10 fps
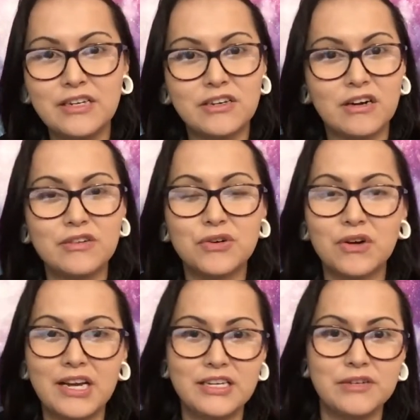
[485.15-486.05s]
you're not
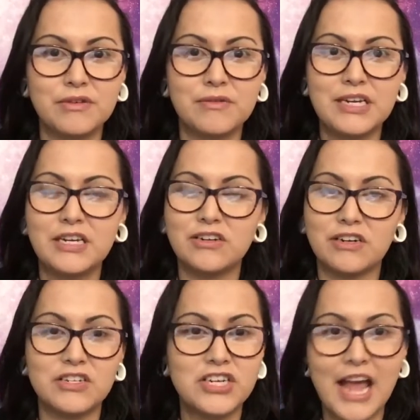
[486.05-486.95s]
trying to do a reading, you're
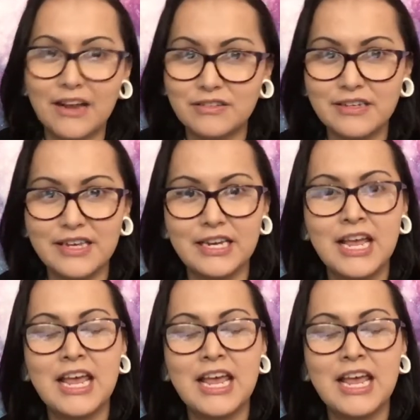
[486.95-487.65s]
not channeling it.